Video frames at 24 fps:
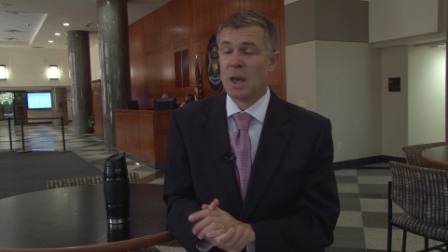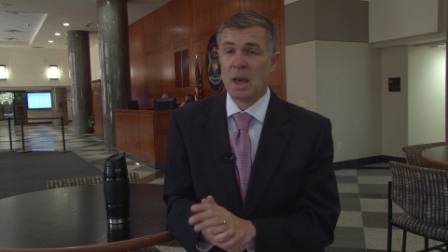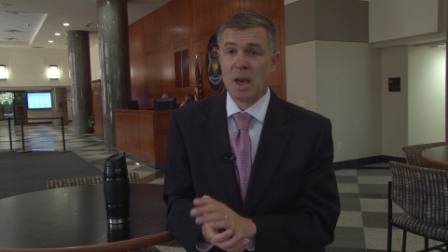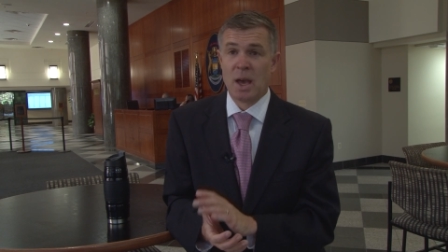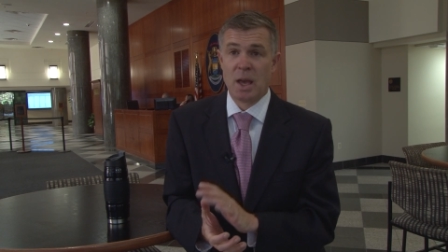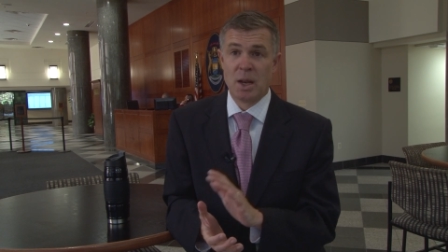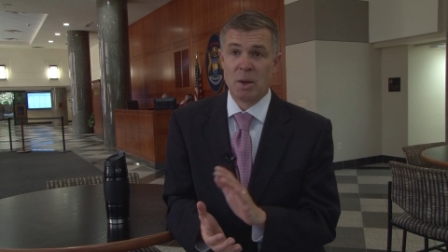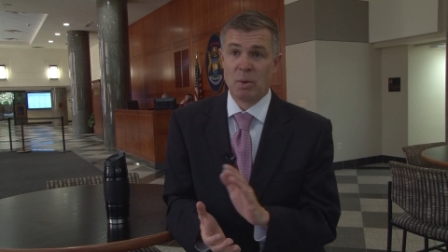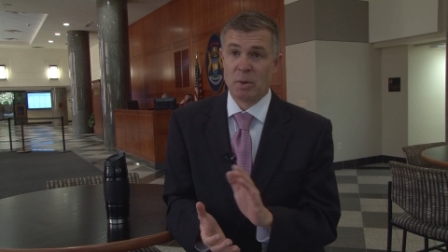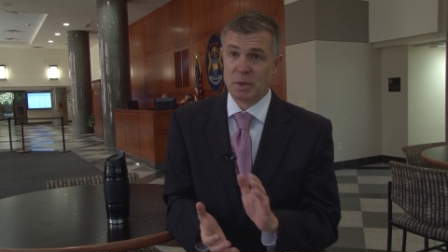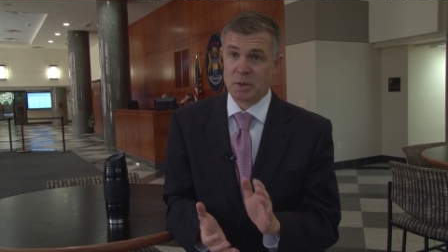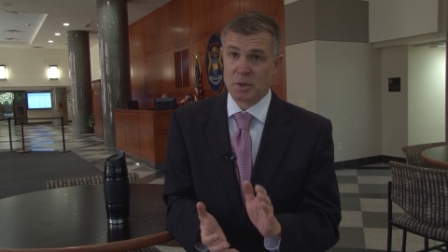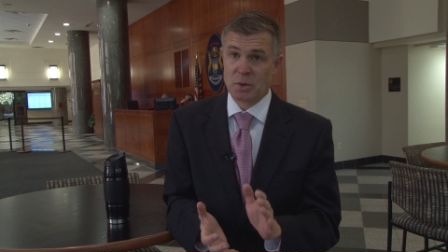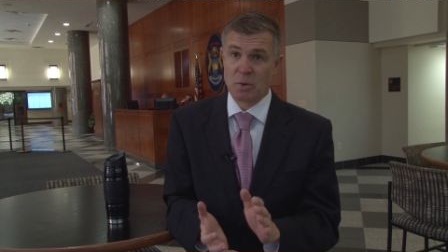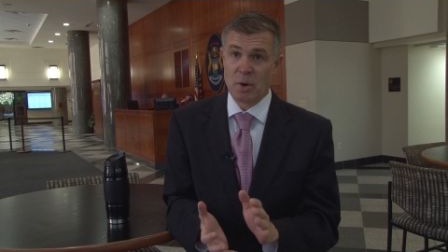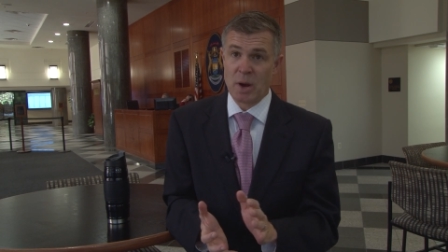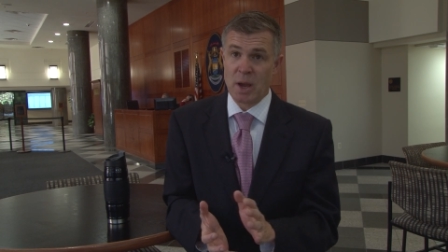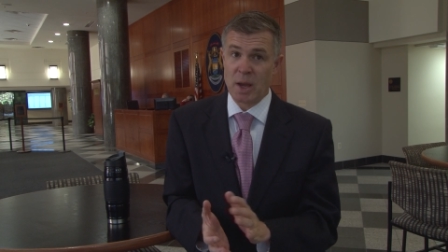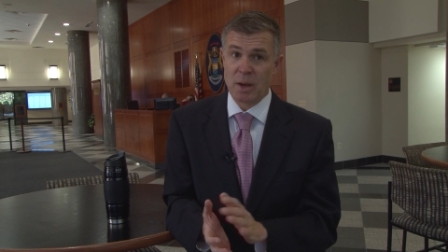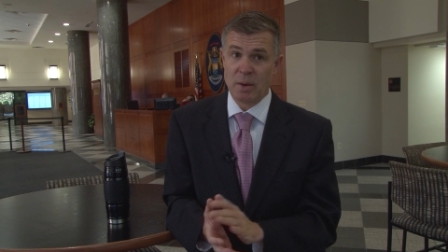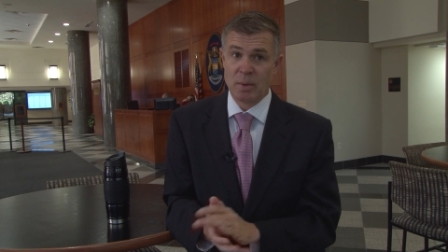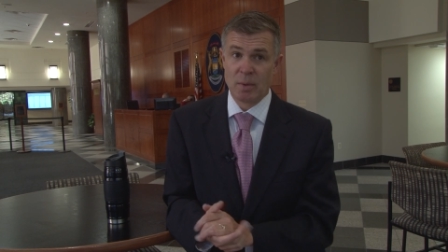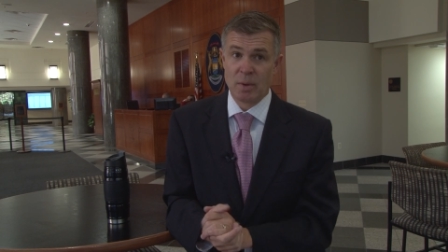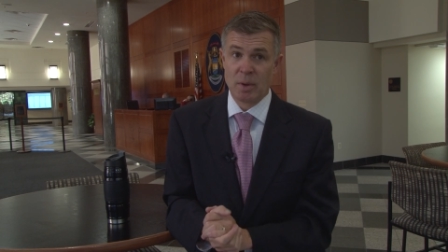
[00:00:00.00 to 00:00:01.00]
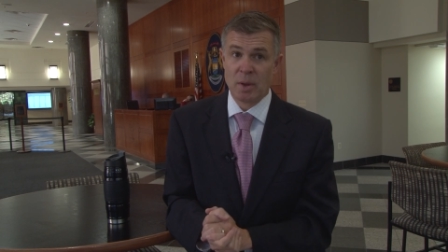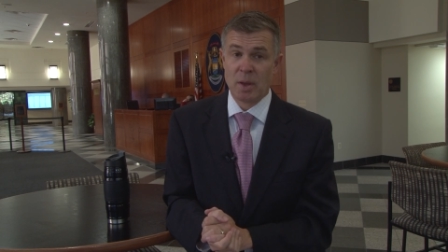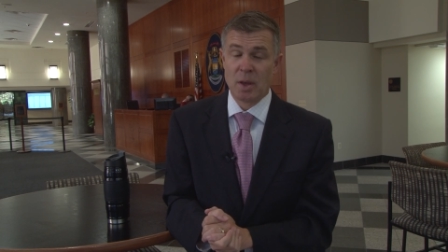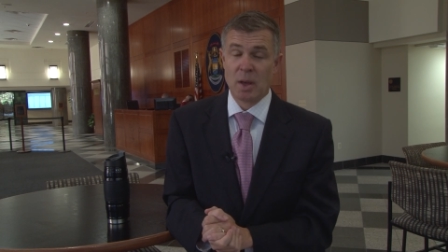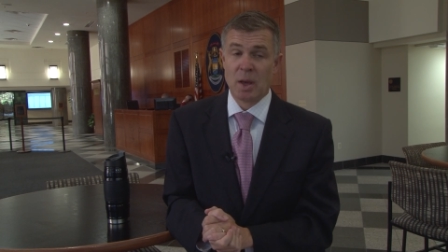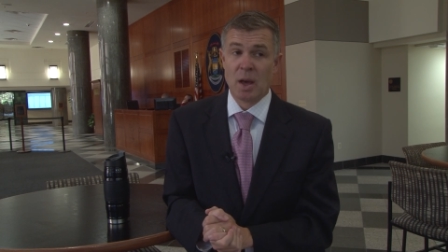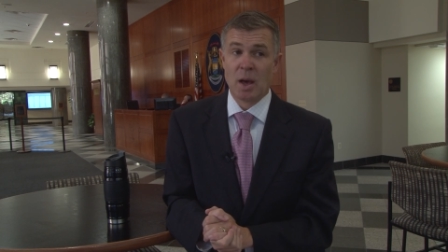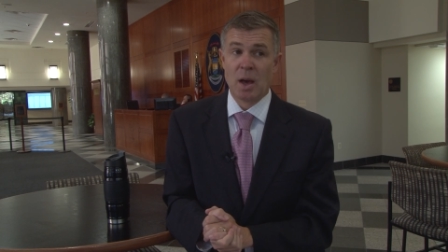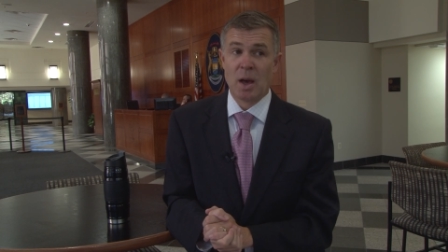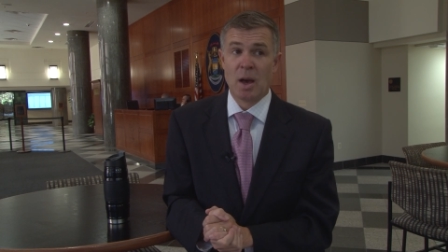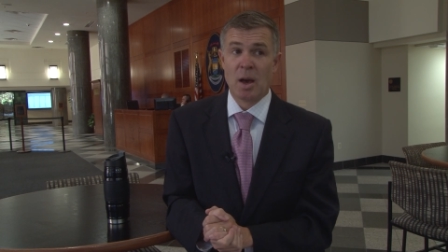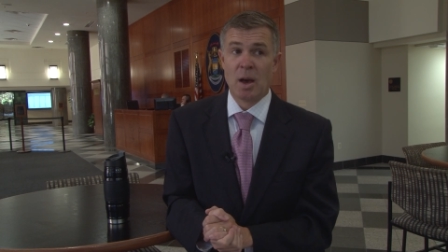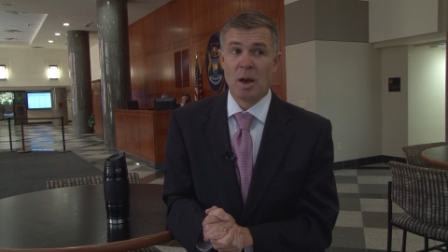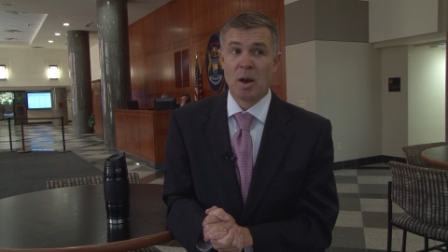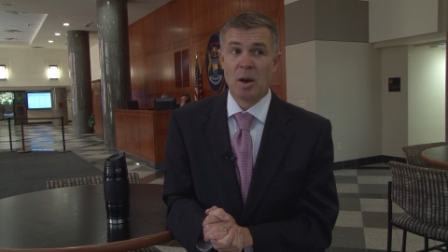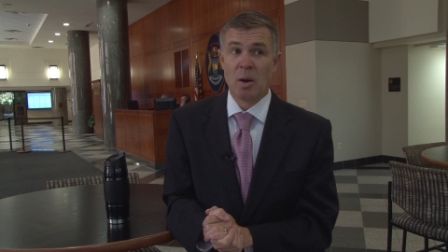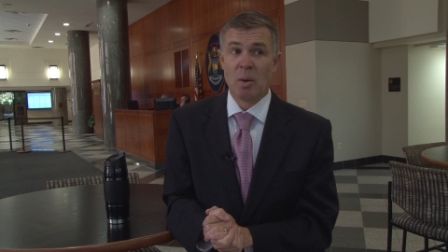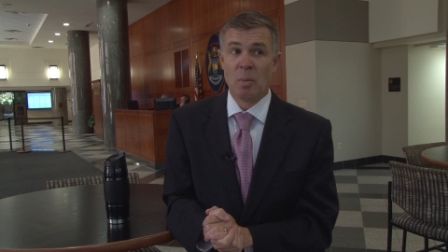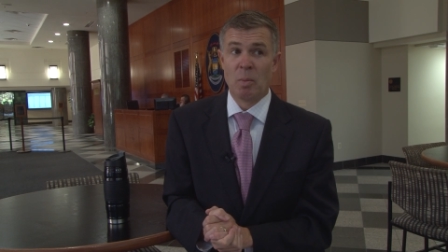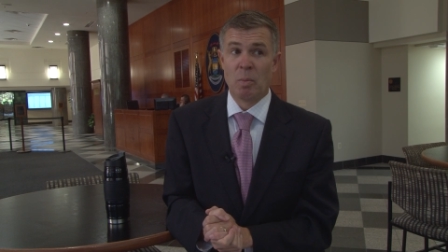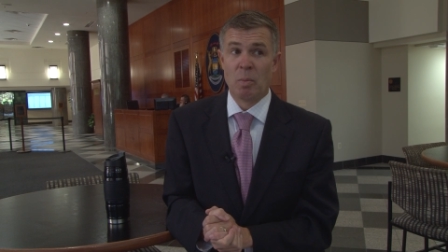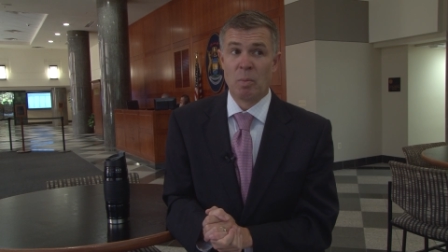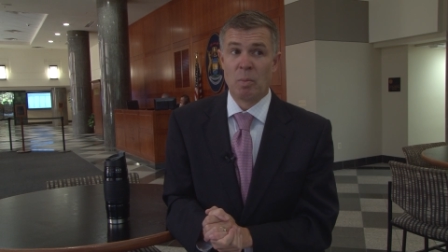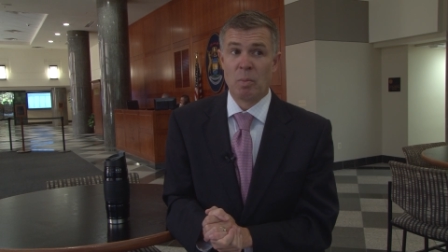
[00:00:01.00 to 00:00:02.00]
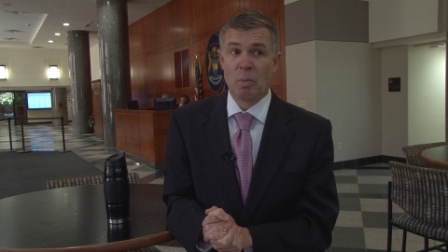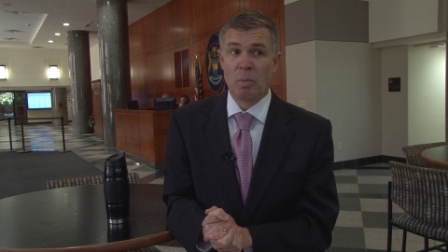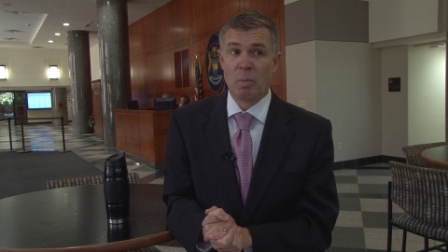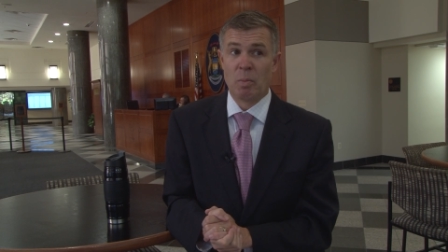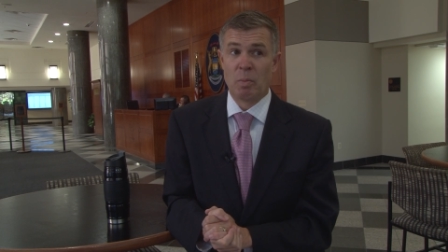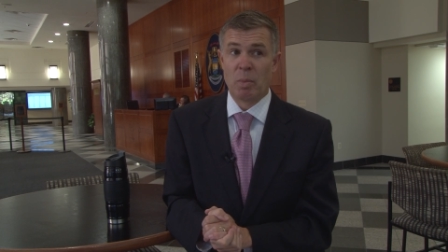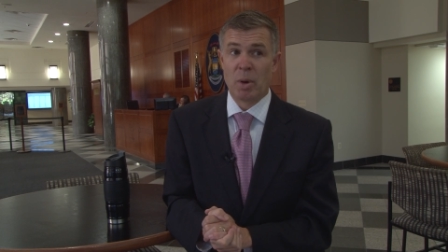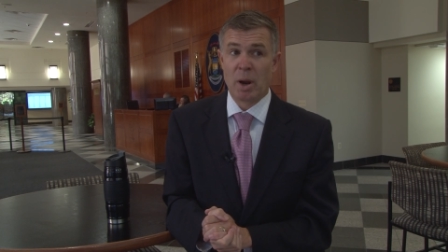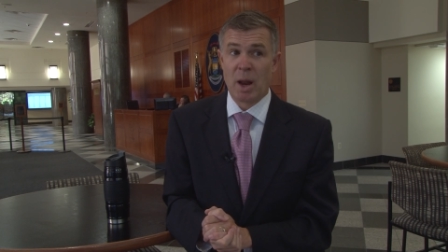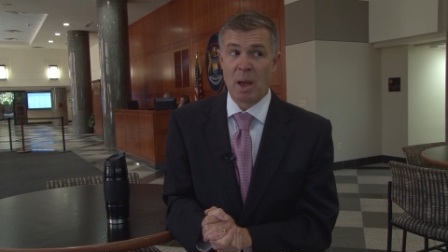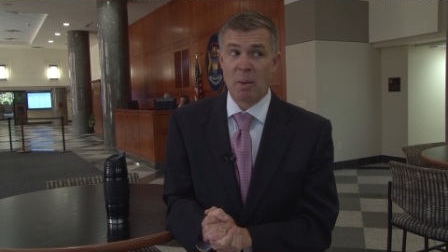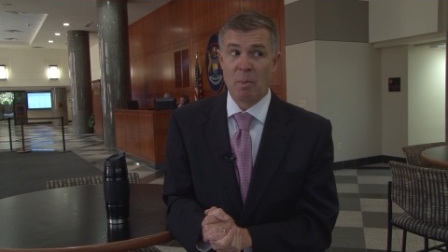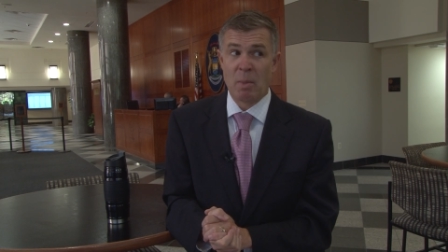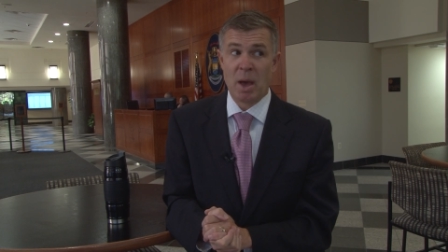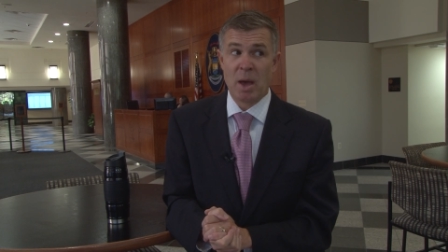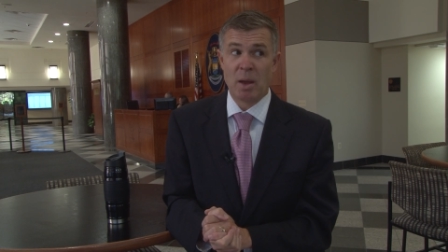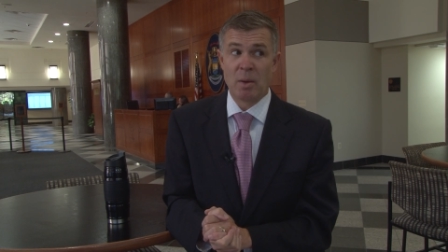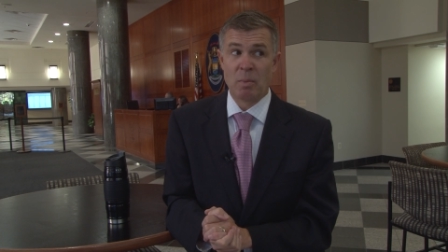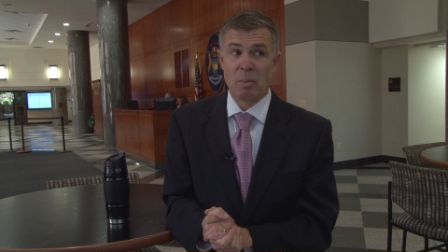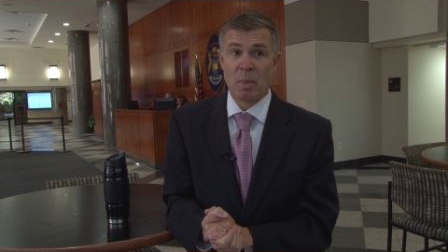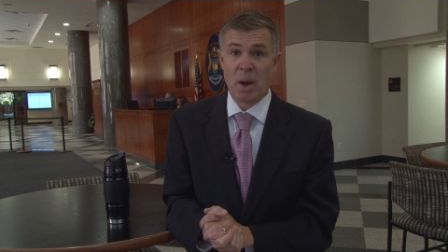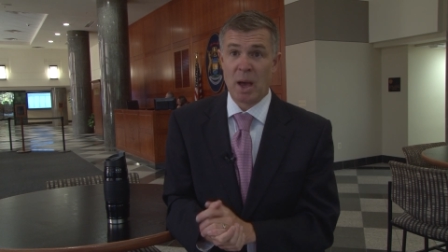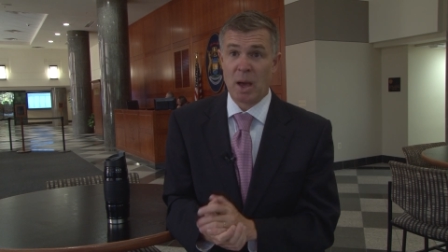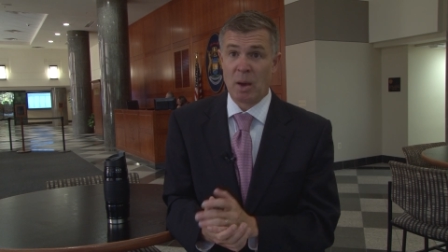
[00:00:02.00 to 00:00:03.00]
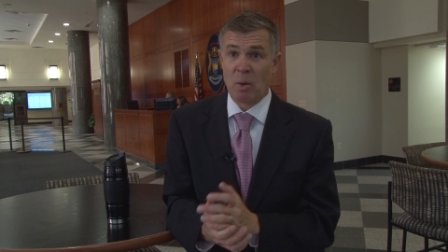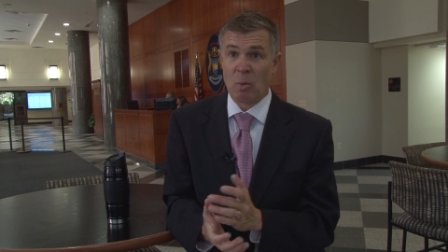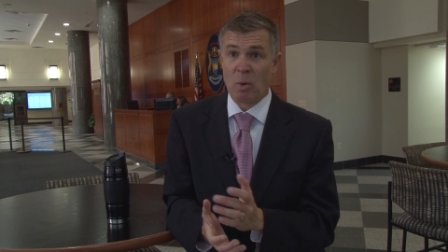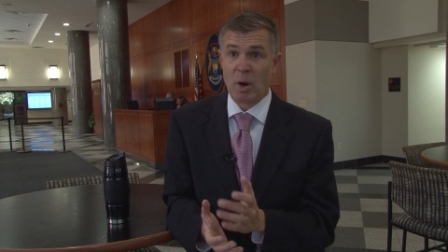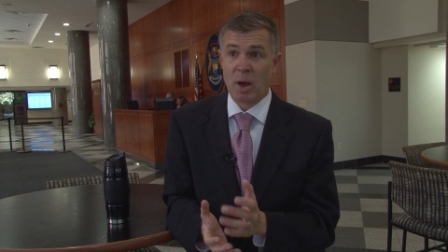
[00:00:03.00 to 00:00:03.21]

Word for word: and it was great. Um, but I met my